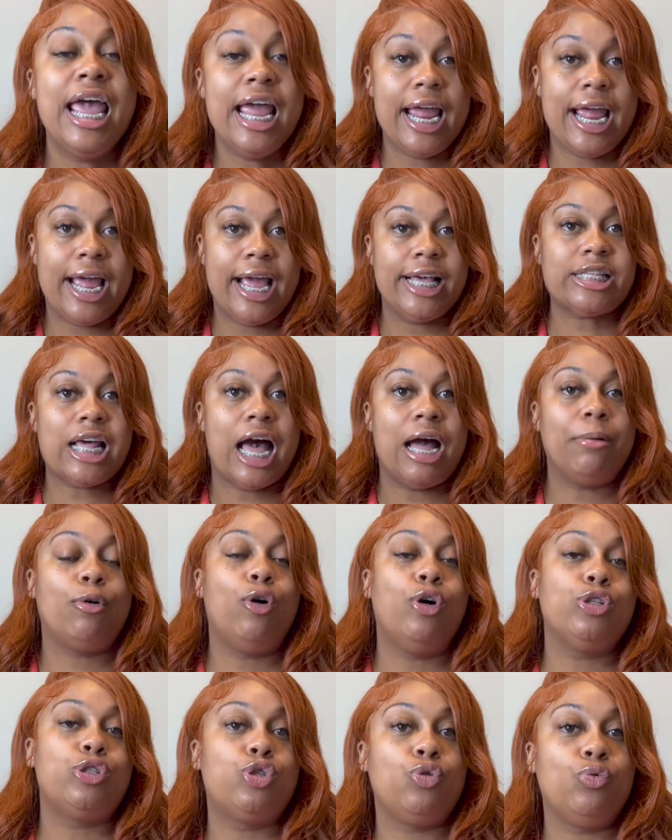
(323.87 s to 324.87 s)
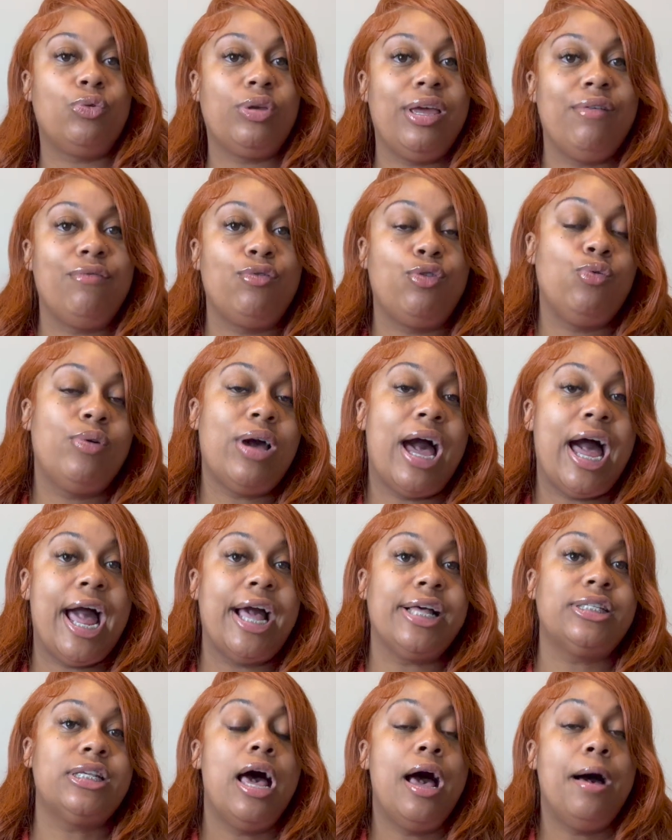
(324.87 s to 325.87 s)
is I'm going to give you
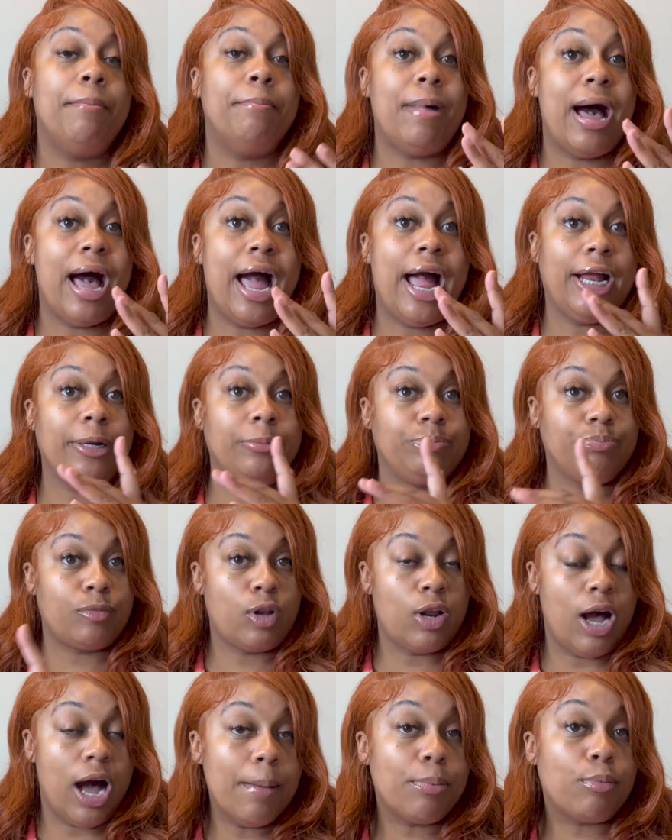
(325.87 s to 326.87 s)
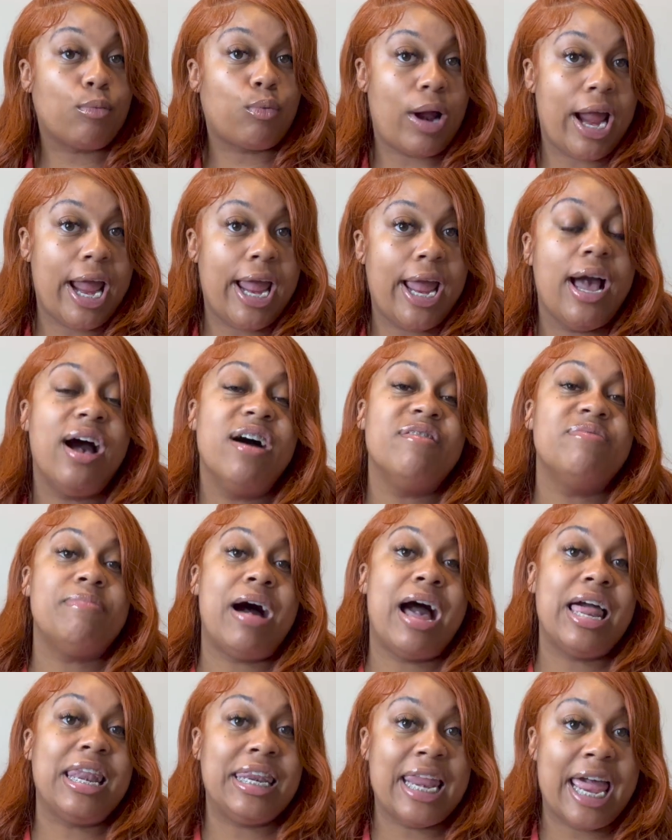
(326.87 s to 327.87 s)
guys my upgrade of
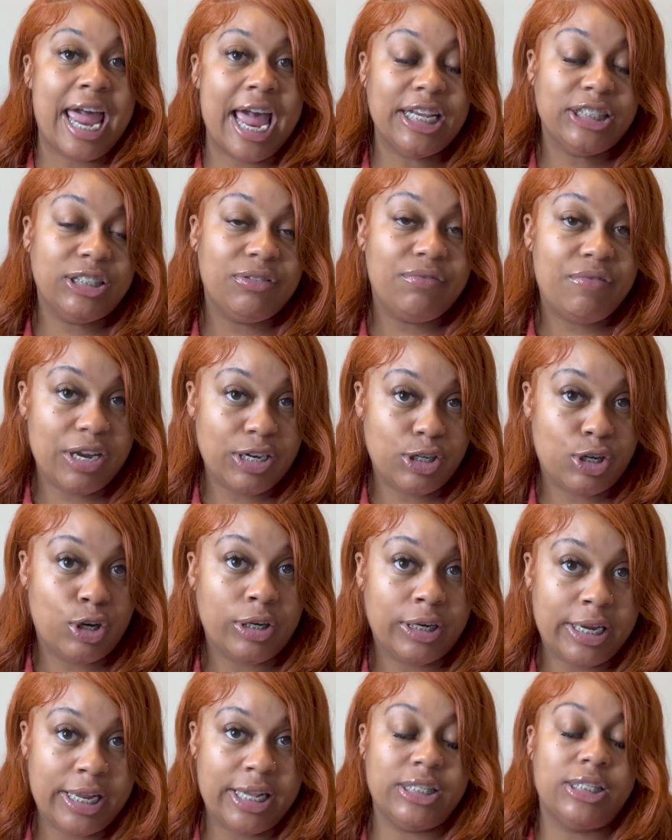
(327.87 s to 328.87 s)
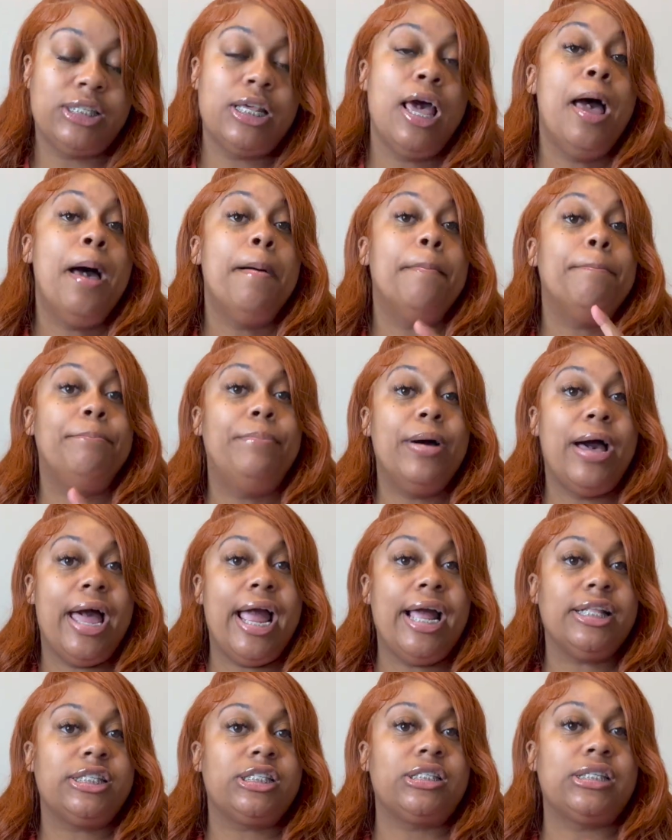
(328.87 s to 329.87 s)
my lash vendor list
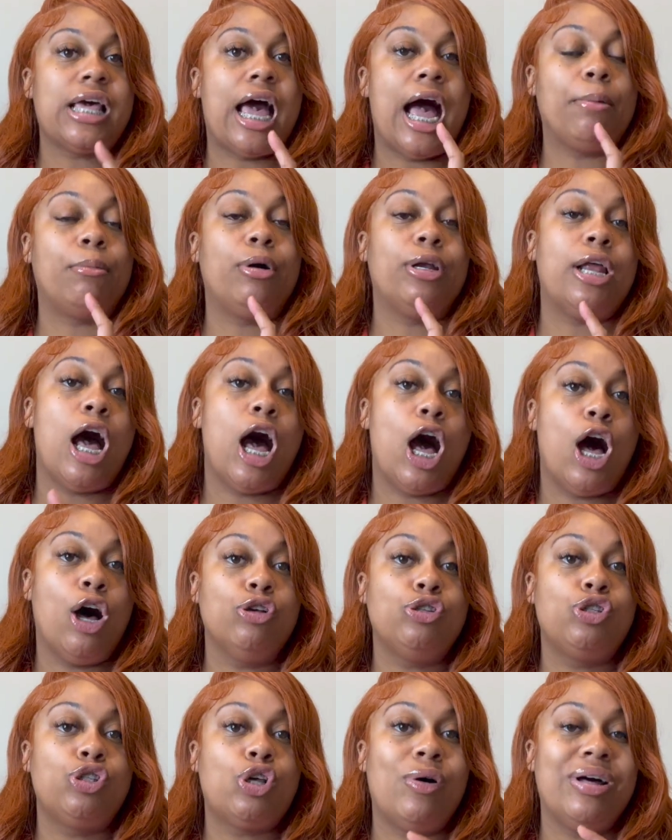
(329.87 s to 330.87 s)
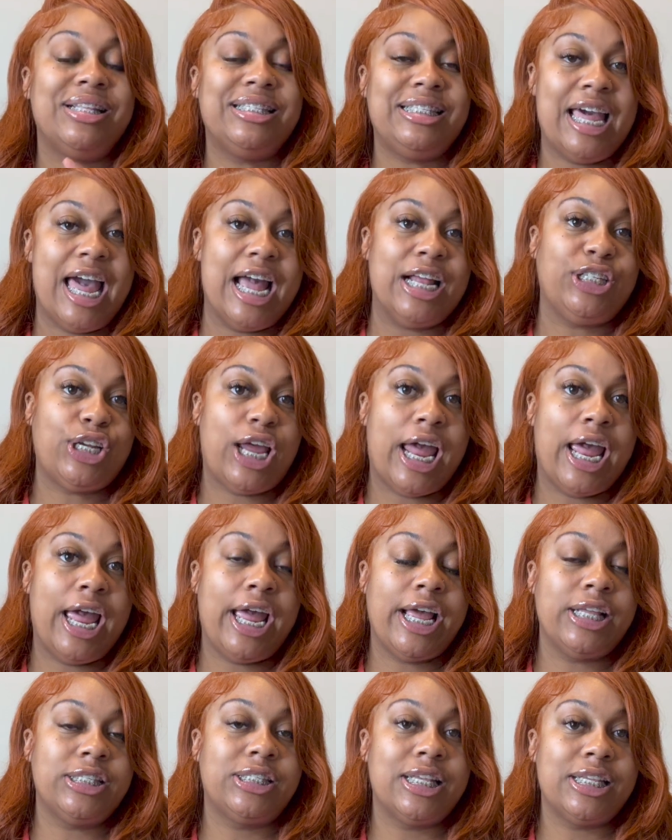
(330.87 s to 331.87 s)
but I'm gonna also attach
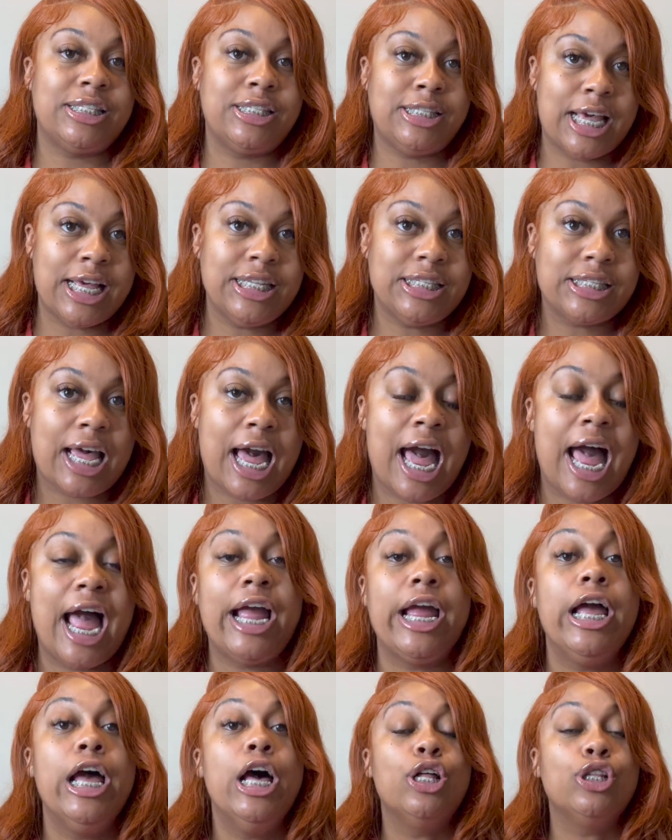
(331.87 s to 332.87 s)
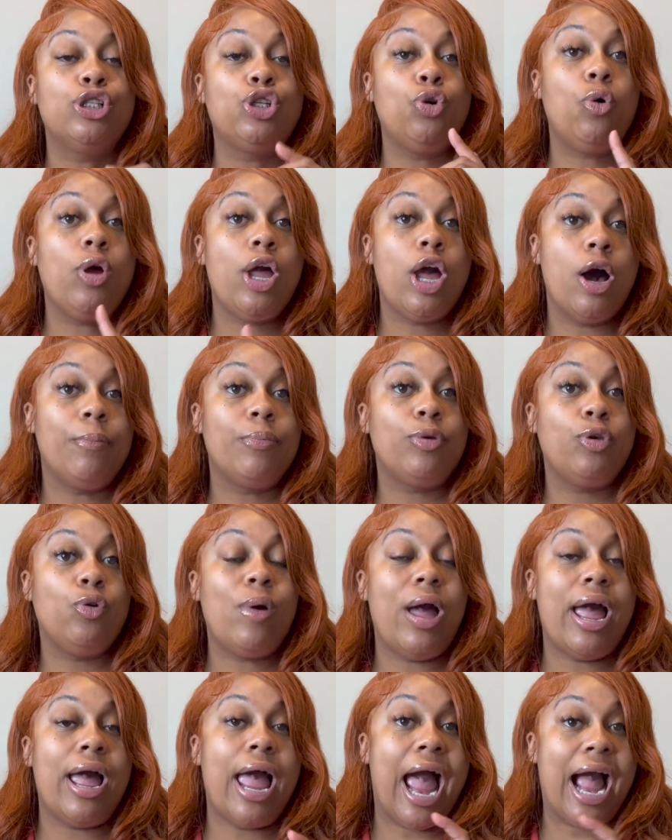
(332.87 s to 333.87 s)
a success guide to help
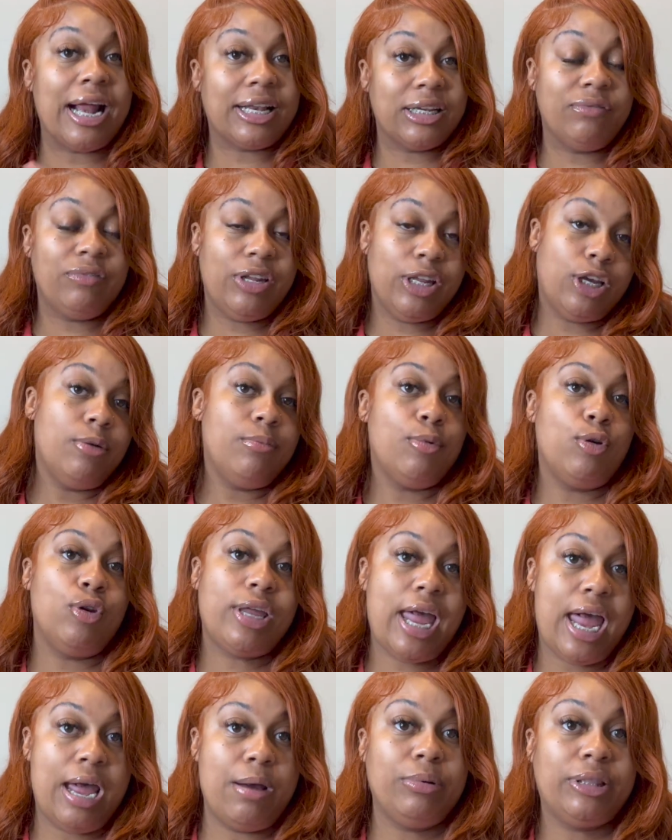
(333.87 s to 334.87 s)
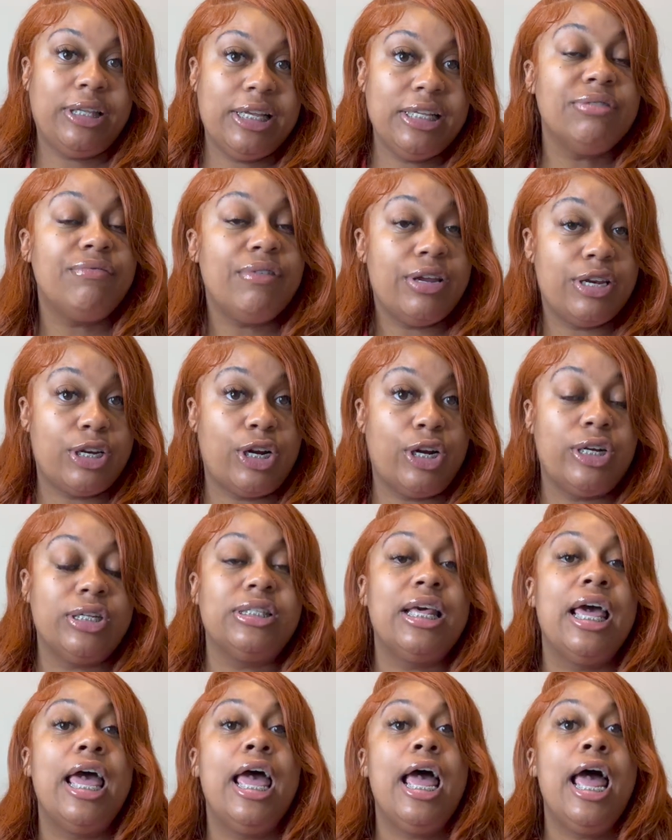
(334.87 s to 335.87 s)
you actively communicate with these vendors,
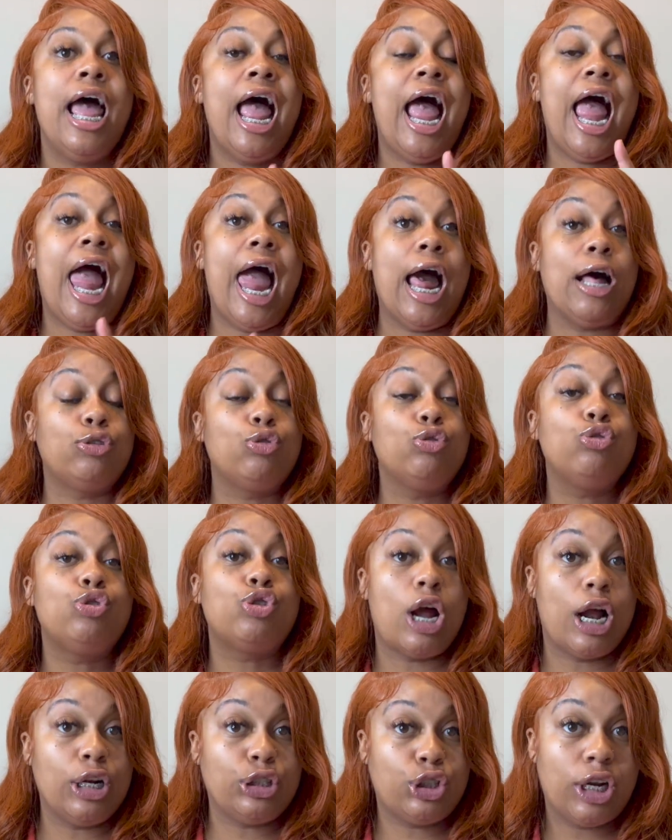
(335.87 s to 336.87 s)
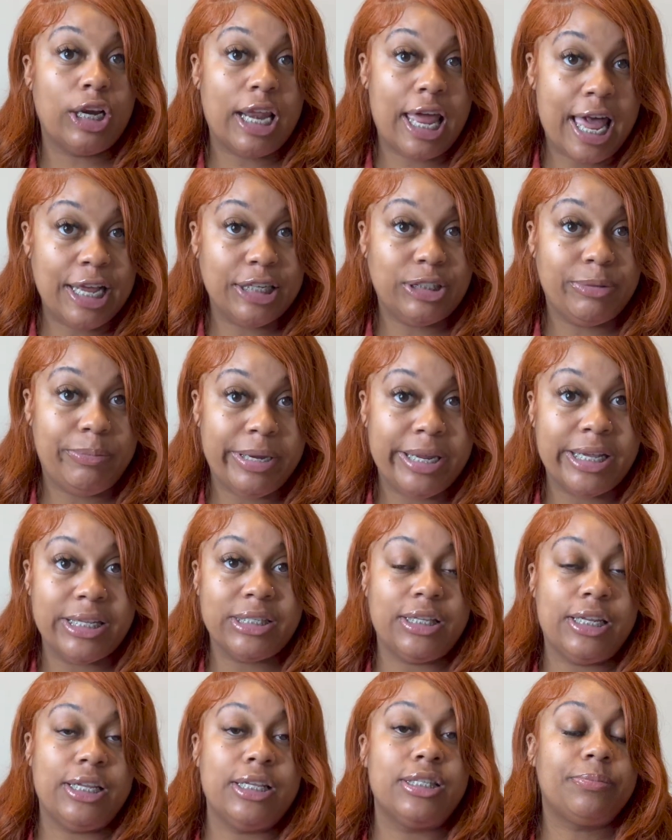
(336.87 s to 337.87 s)
how to start your lash
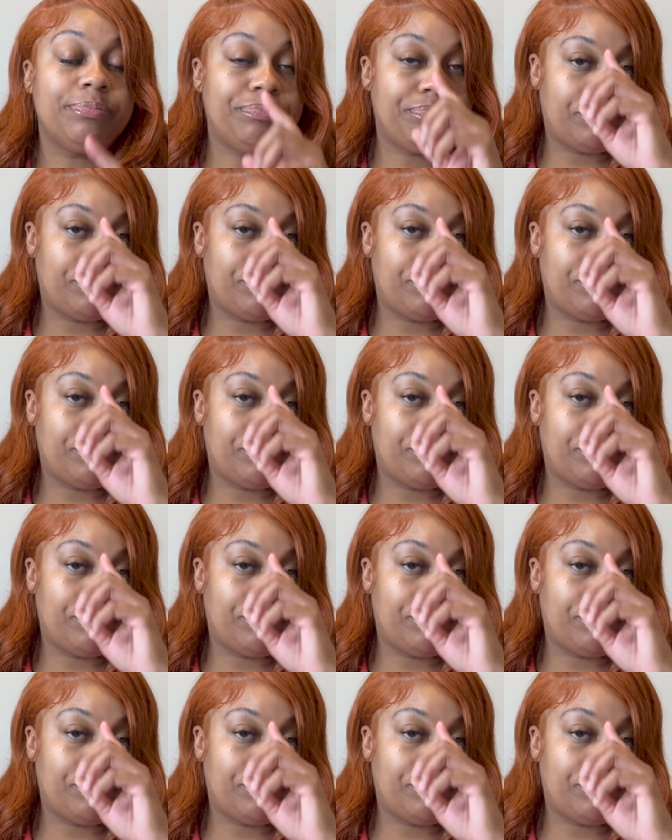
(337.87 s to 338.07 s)
business,